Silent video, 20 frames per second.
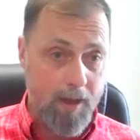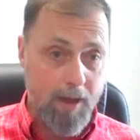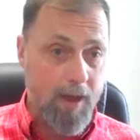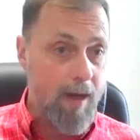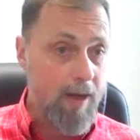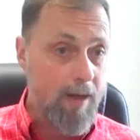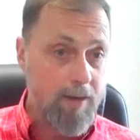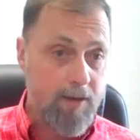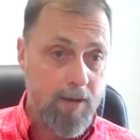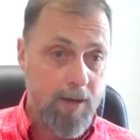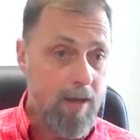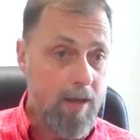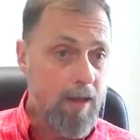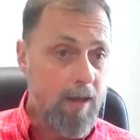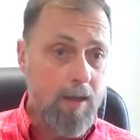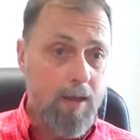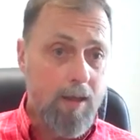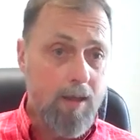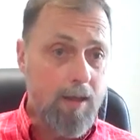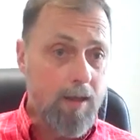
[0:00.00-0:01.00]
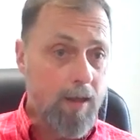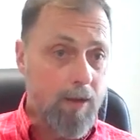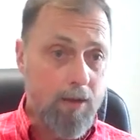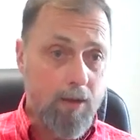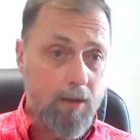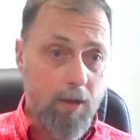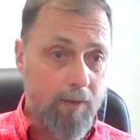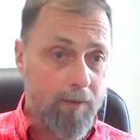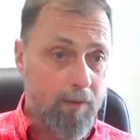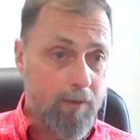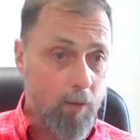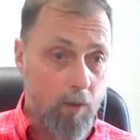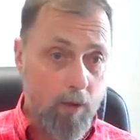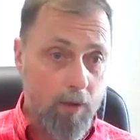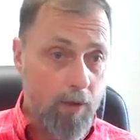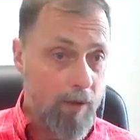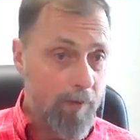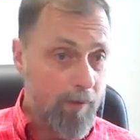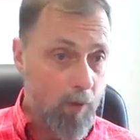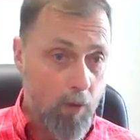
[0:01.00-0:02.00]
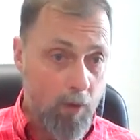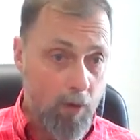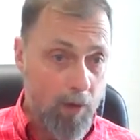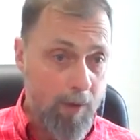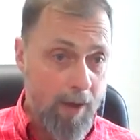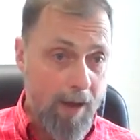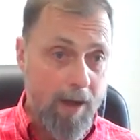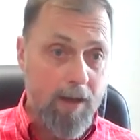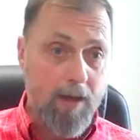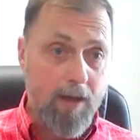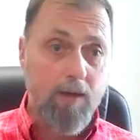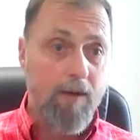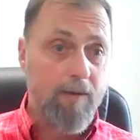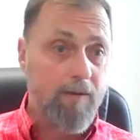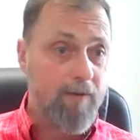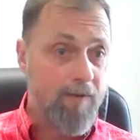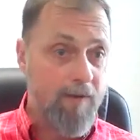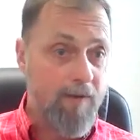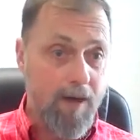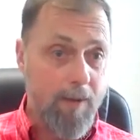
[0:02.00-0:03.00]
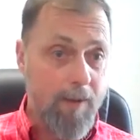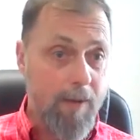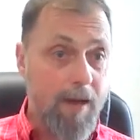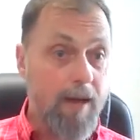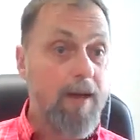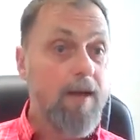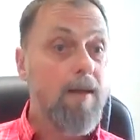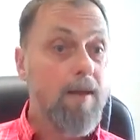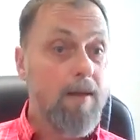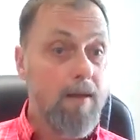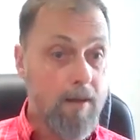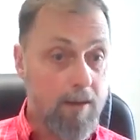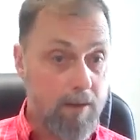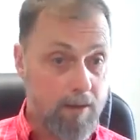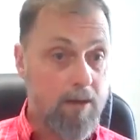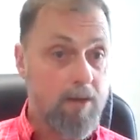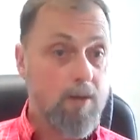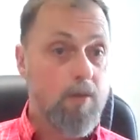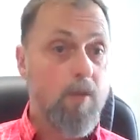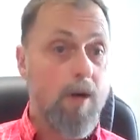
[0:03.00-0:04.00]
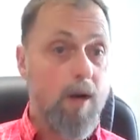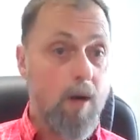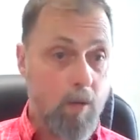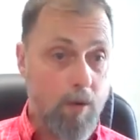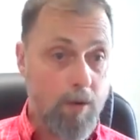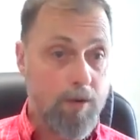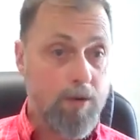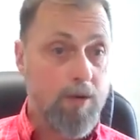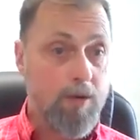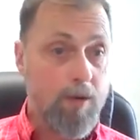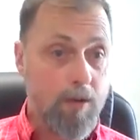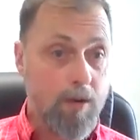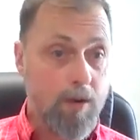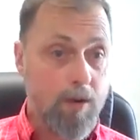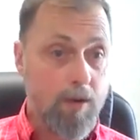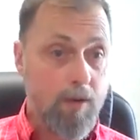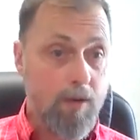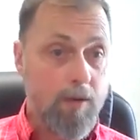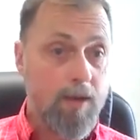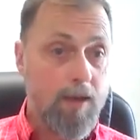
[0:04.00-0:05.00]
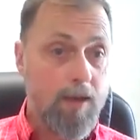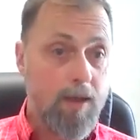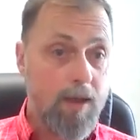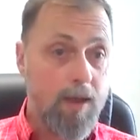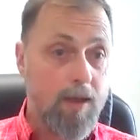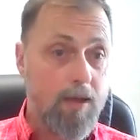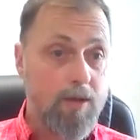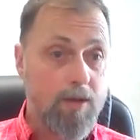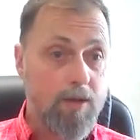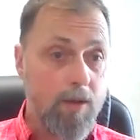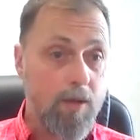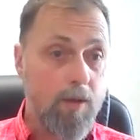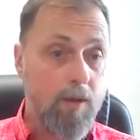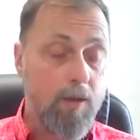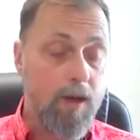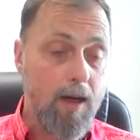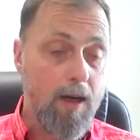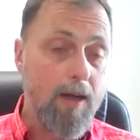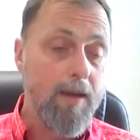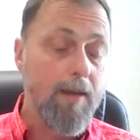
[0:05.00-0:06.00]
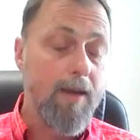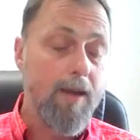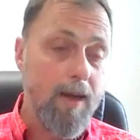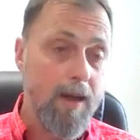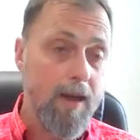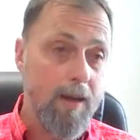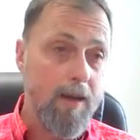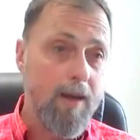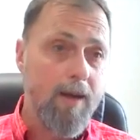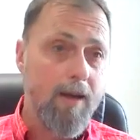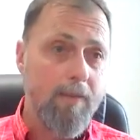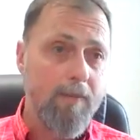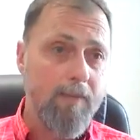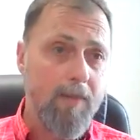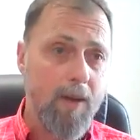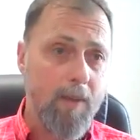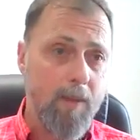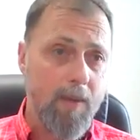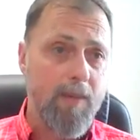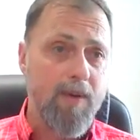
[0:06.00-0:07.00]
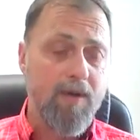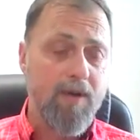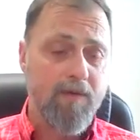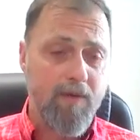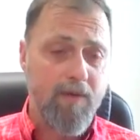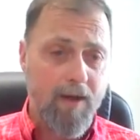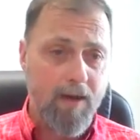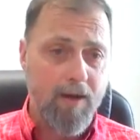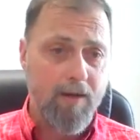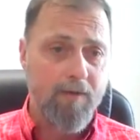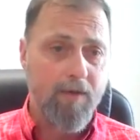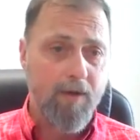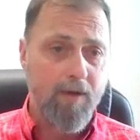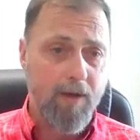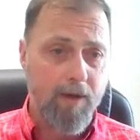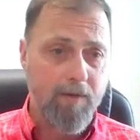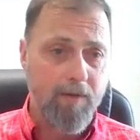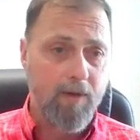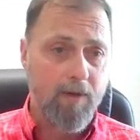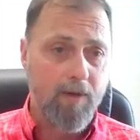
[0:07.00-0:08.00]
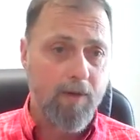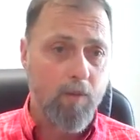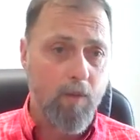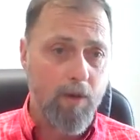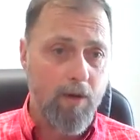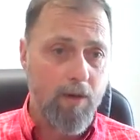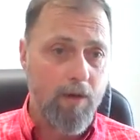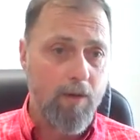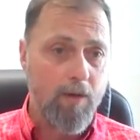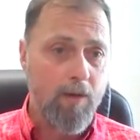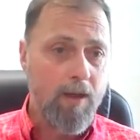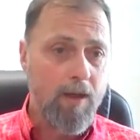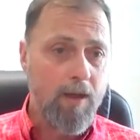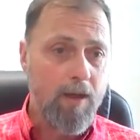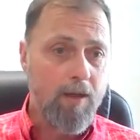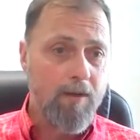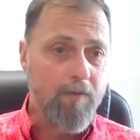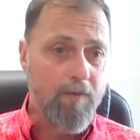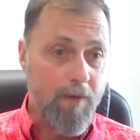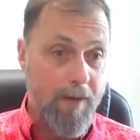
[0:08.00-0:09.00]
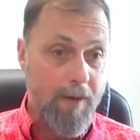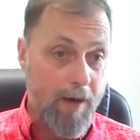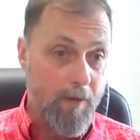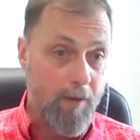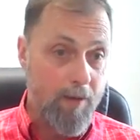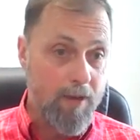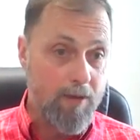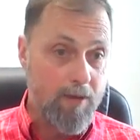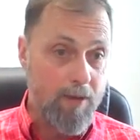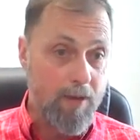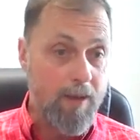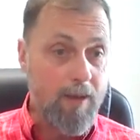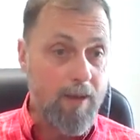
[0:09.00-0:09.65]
hey guys, you don't have to worry about it. You don't have to fight about it. This is what I want you to do. And so I'm a big fan of the living will for that reason.